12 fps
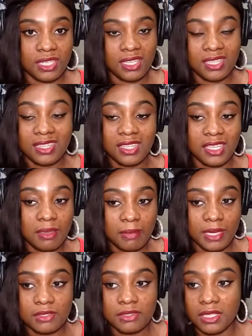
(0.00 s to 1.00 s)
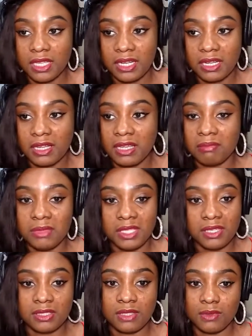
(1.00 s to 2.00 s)
And I think they came back together and
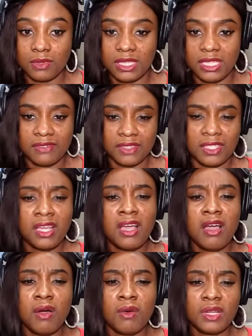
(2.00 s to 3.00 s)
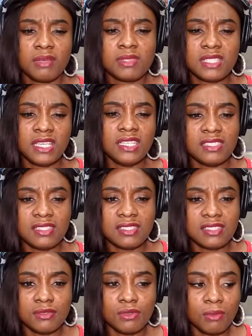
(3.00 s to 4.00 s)
made out and whatever. What I'm saying
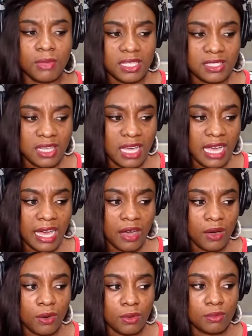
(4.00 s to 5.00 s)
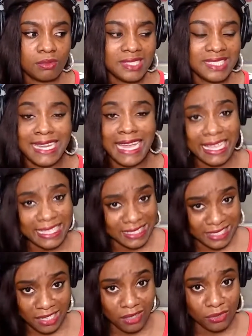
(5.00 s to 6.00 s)
is, no matter how
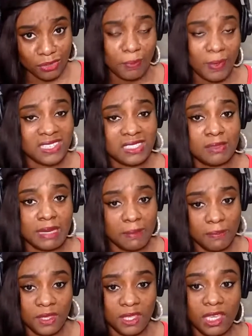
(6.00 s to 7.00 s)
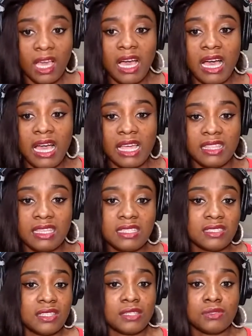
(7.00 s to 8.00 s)
naggy now your partner might be, I
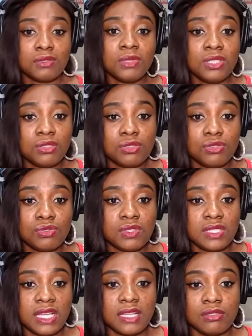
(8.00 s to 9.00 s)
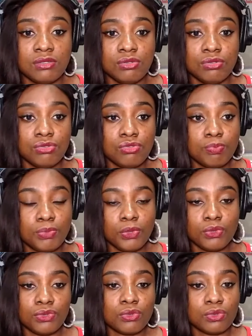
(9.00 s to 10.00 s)
think there are some issues that you
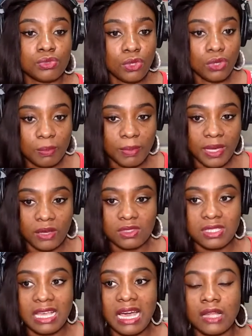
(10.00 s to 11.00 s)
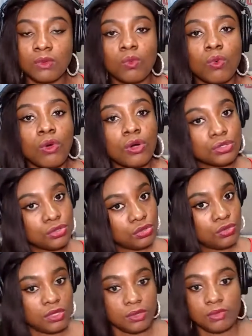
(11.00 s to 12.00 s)
both could talk about and walk
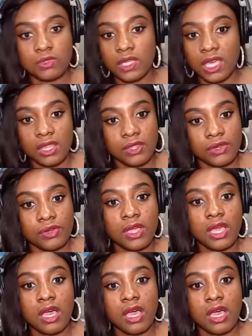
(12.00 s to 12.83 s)
through them together.